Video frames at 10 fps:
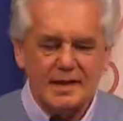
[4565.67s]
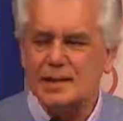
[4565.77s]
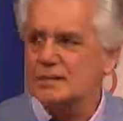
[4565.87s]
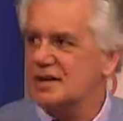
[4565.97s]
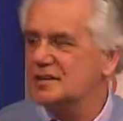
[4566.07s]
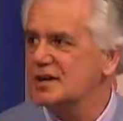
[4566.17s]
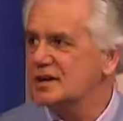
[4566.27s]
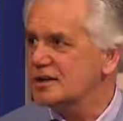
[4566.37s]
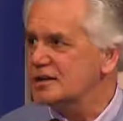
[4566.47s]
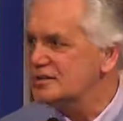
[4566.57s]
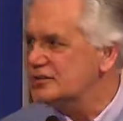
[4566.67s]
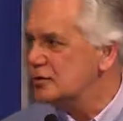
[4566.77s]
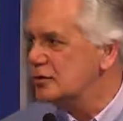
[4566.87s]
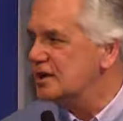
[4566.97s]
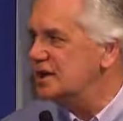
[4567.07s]
and by telling a
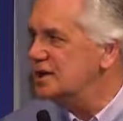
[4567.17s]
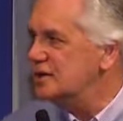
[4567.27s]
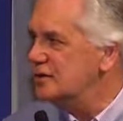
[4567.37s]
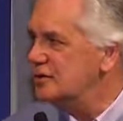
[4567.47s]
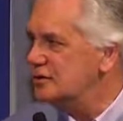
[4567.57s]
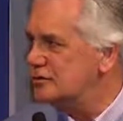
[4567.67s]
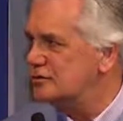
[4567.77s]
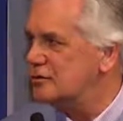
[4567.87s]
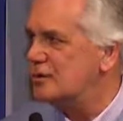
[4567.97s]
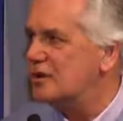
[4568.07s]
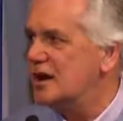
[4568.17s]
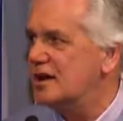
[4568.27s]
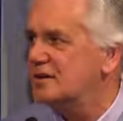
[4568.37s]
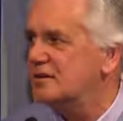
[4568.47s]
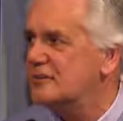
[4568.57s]
story, you can draw
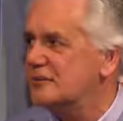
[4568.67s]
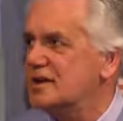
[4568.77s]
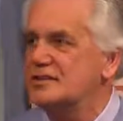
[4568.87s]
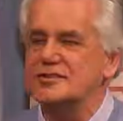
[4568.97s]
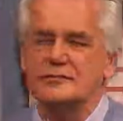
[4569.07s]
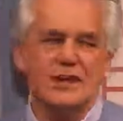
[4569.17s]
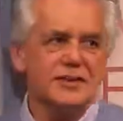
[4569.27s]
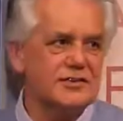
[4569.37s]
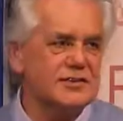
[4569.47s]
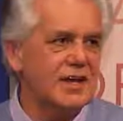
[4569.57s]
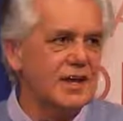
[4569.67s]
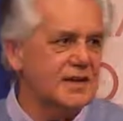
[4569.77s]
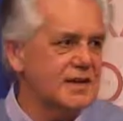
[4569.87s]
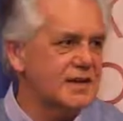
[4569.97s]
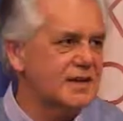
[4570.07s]
out threads of
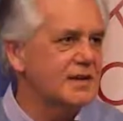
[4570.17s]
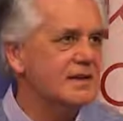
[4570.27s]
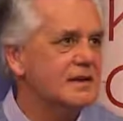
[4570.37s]
understanding